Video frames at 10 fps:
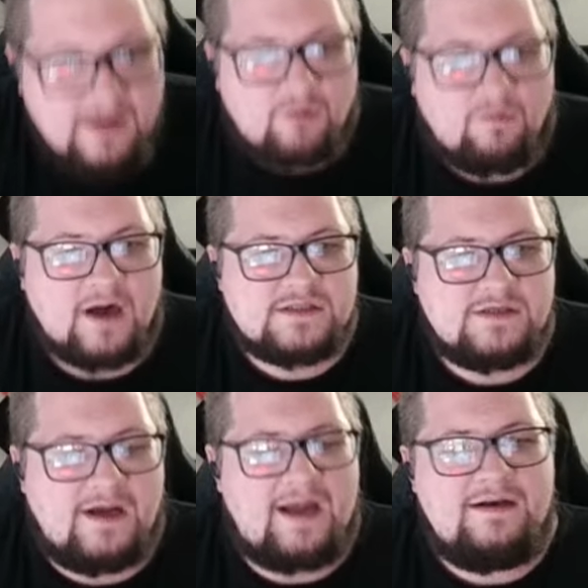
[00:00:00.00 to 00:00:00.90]
Rock
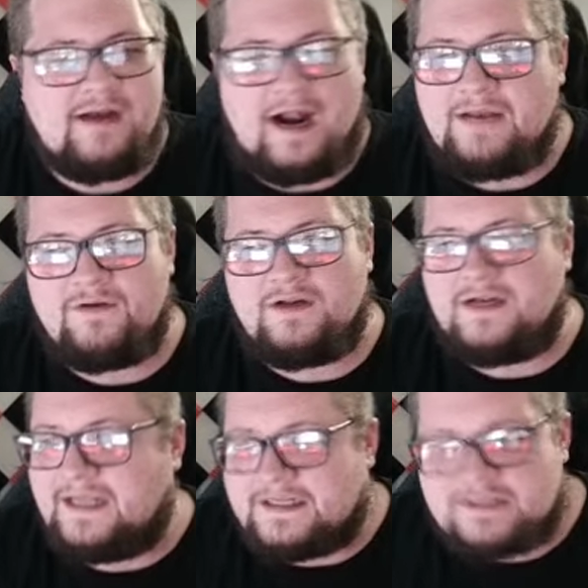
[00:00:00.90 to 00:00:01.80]
Slide, not even going
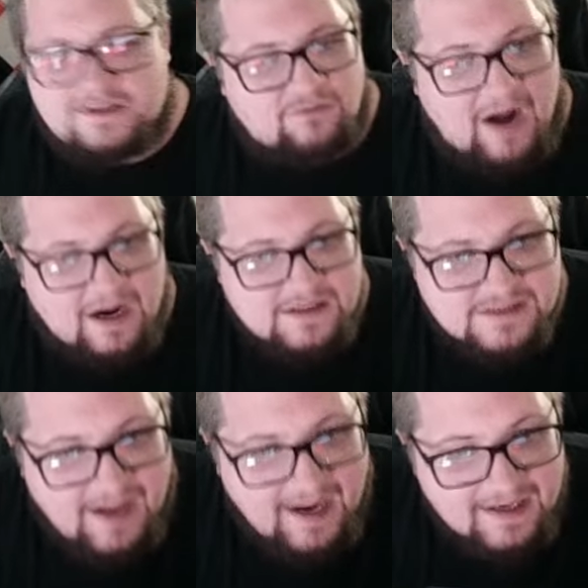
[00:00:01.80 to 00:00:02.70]
to get to the Rock
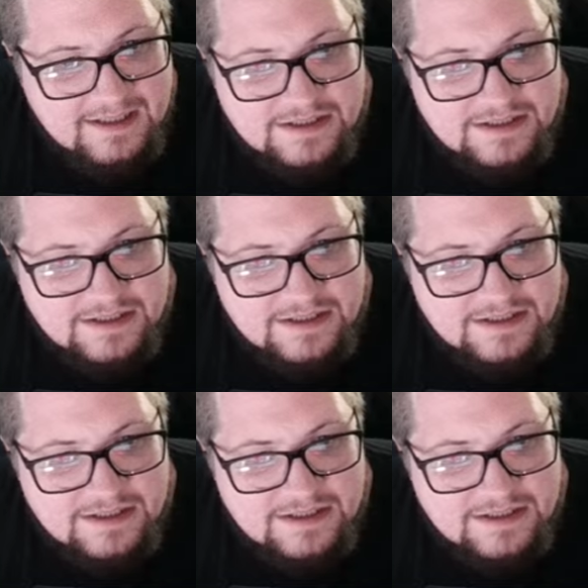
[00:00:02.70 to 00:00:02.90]
Slide.